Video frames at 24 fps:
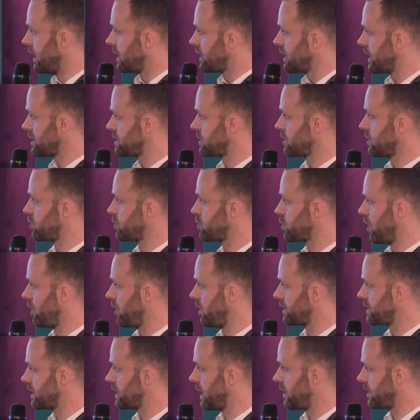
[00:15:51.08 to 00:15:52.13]
That's a
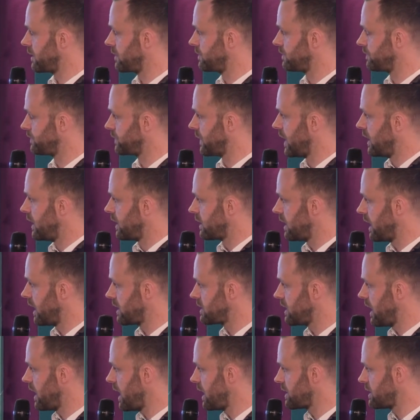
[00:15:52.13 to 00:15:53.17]
control tower.
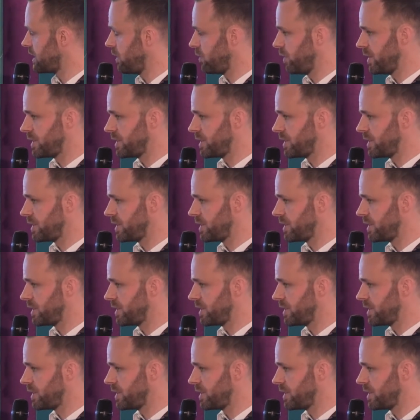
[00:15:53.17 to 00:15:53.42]
That data,